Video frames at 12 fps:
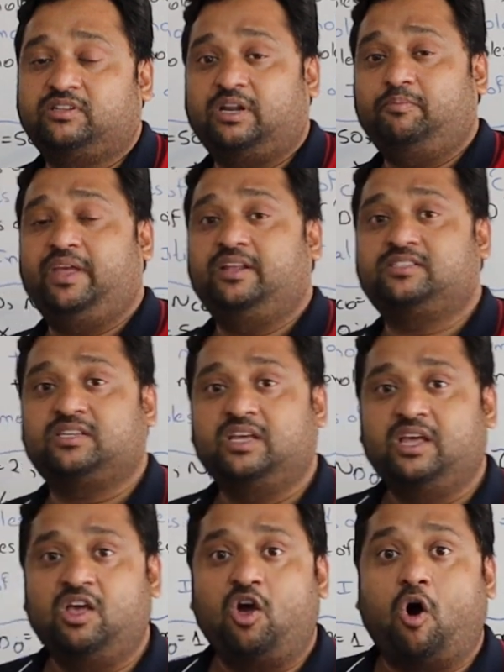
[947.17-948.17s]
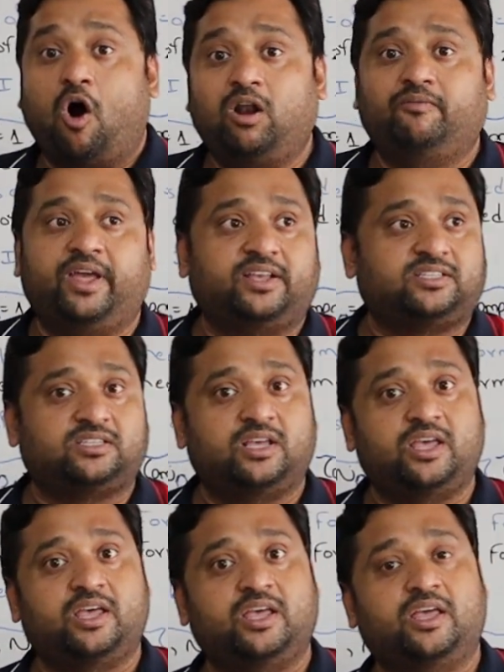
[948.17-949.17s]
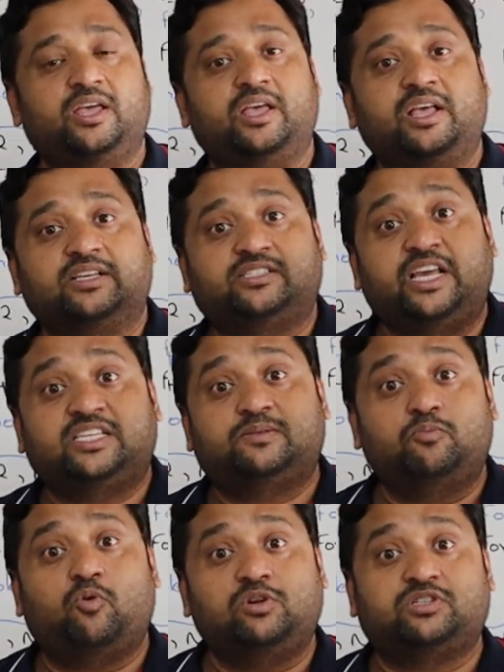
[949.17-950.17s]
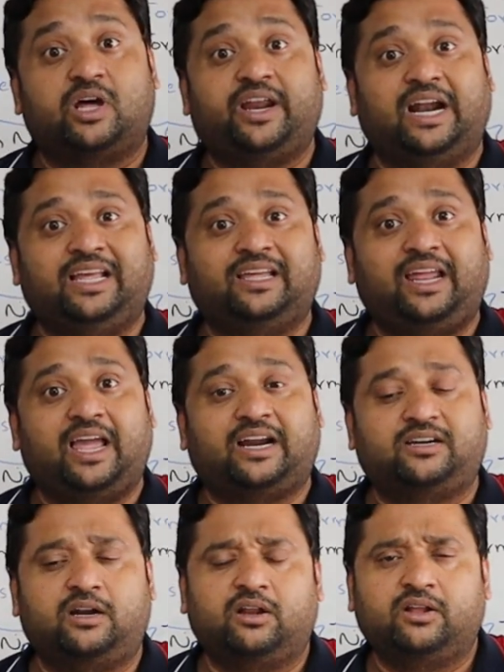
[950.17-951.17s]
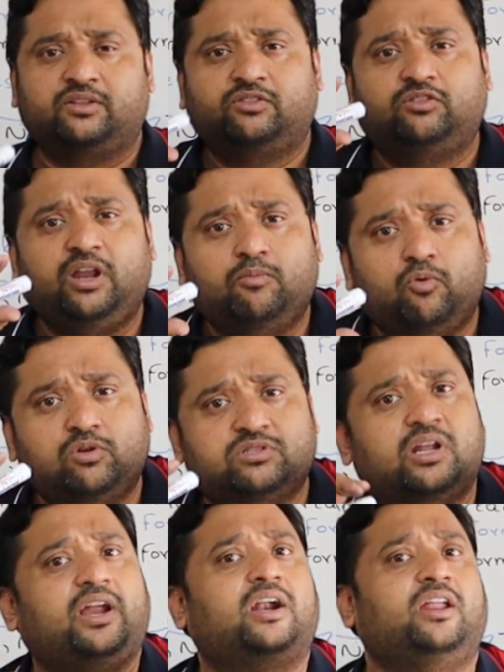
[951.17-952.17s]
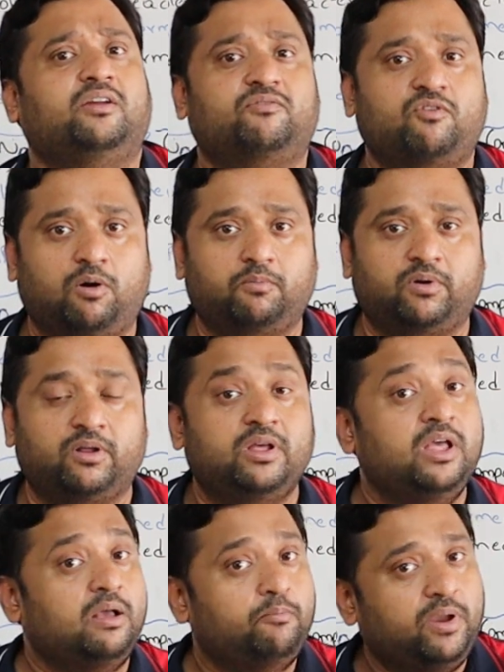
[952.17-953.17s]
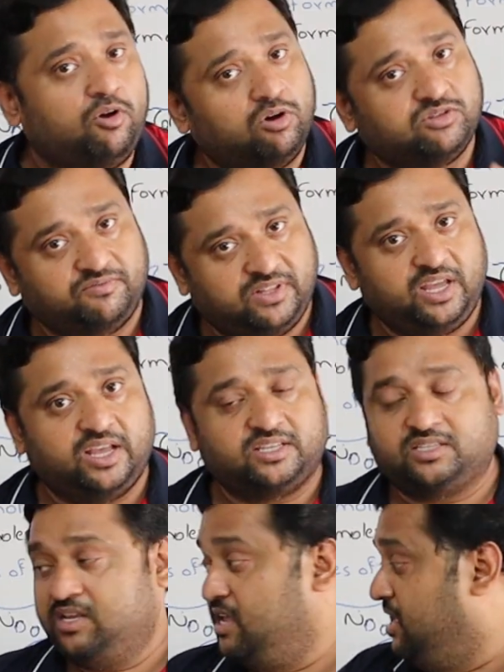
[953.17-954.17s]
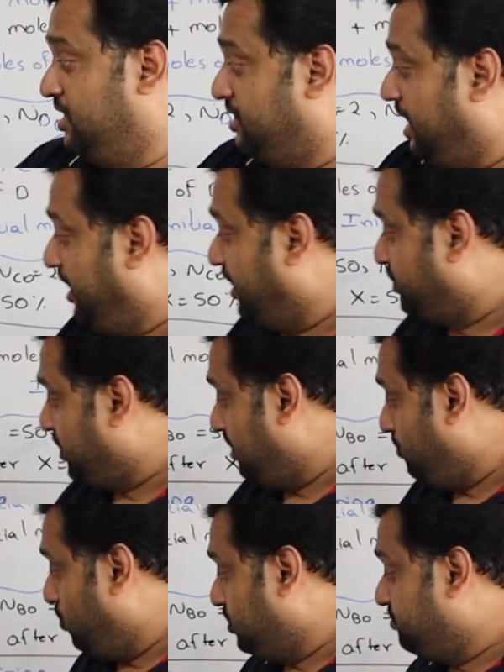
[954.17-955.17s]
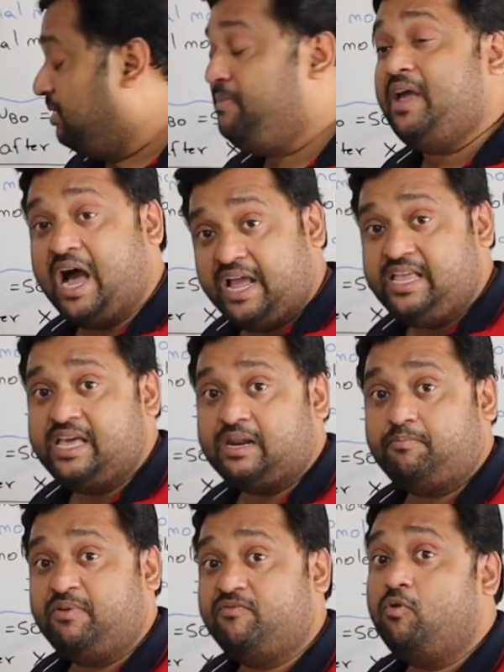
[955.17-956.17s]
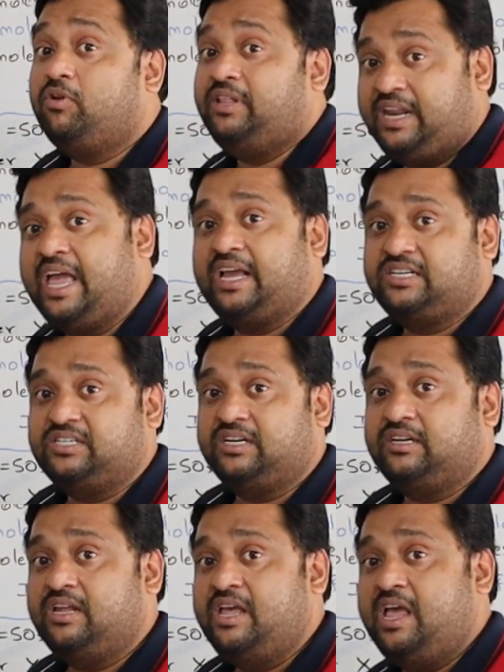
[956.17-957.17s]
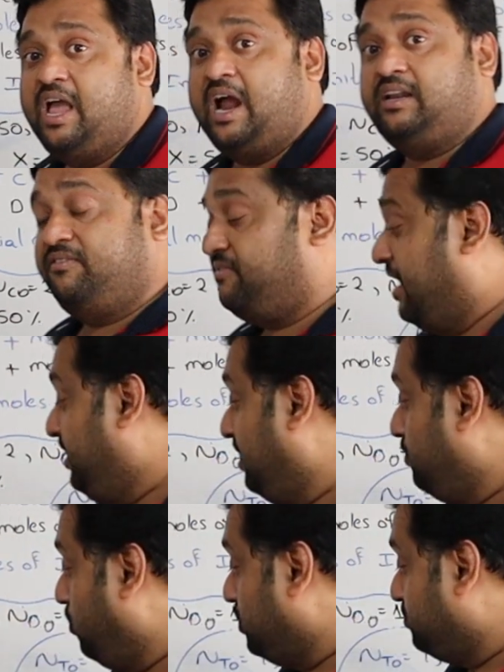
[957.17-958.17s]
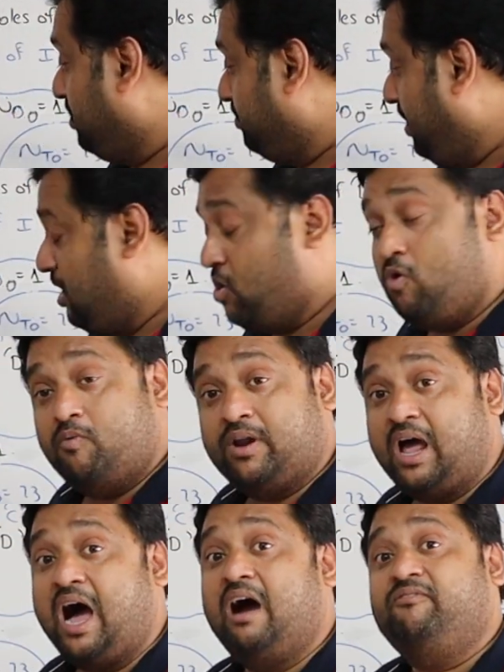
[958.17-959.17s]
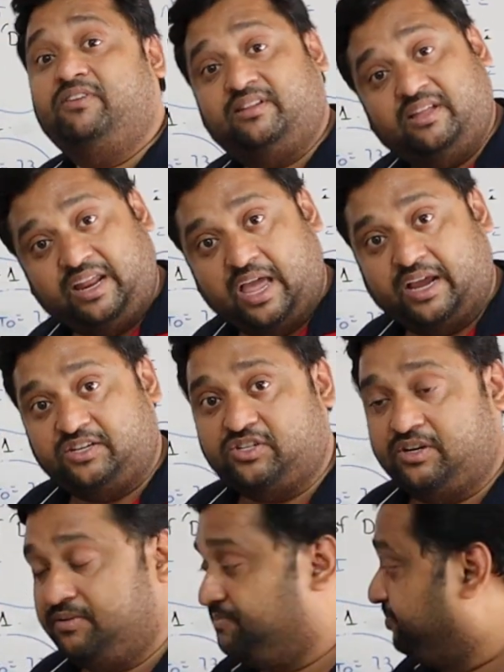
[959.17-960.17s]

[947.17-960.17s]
That means always 6 moles are getting reacted, 3 moles are getting formed. Because of this, the initial moles will be higher before the reaction and the final moles will be lower after the reaction.